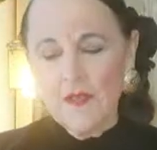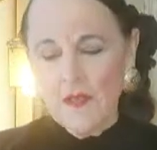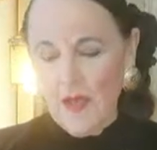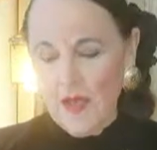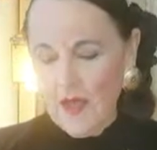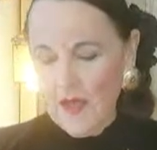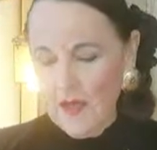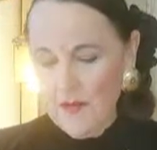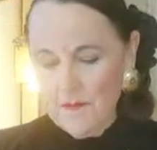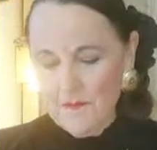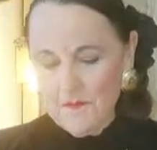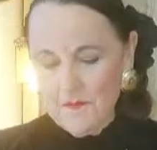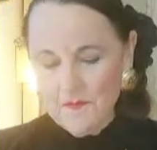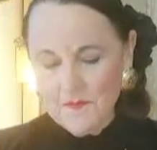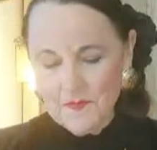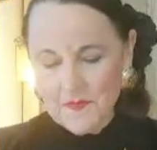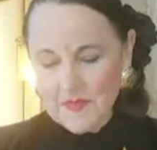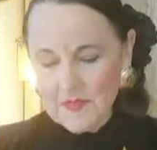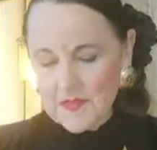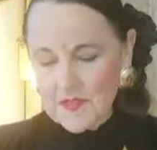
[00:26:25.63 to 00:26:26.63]

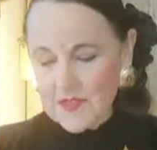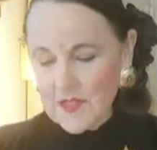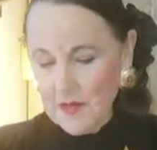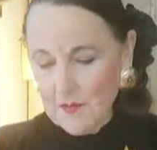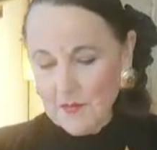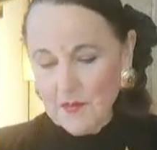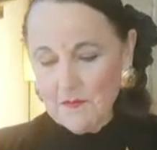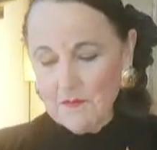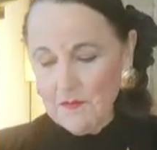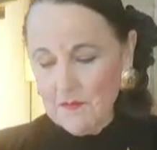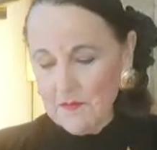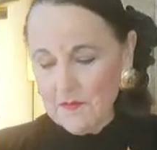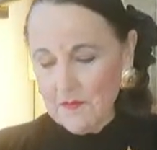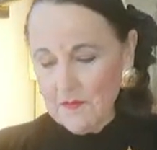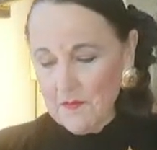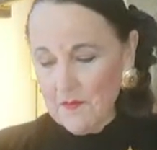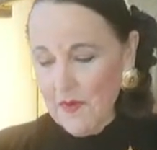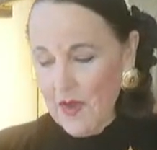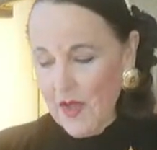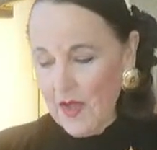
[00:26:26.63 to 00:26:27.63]
some of
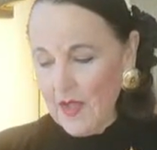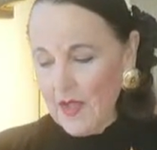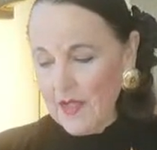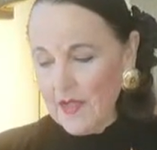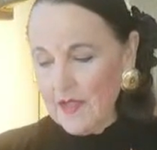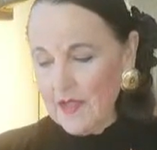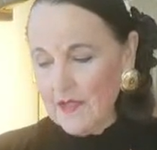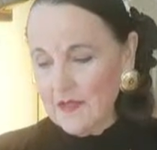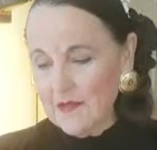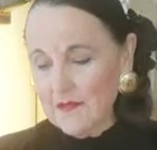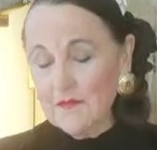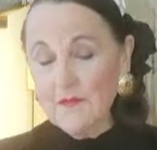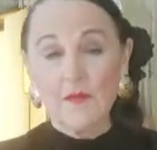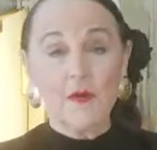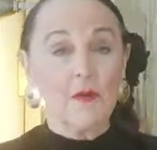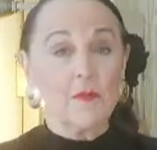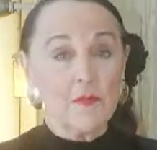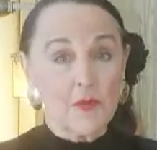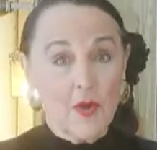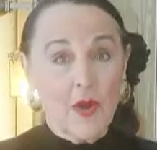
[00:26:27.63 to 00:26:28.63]
my,
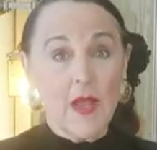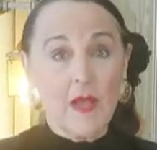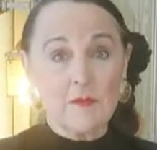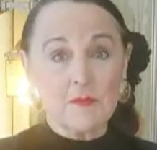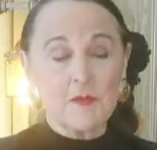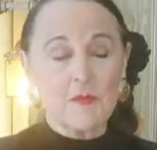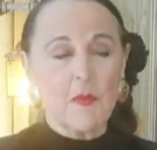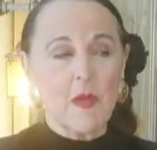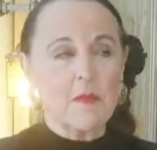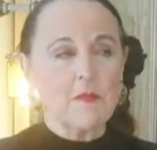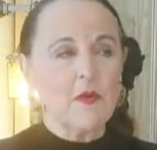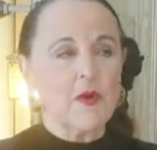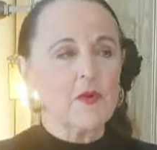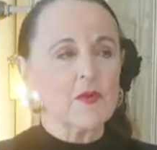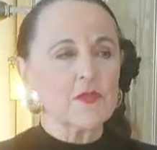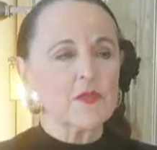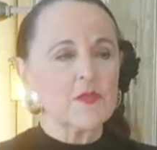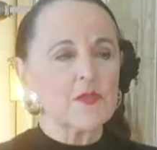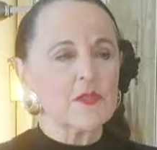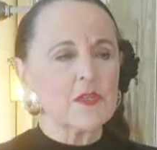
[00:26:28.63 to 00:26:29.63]
well, perhaps my
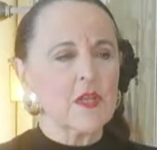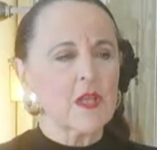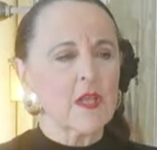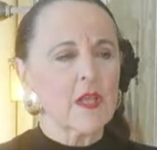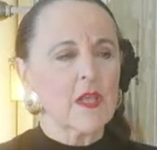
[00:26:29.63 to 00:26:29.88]
most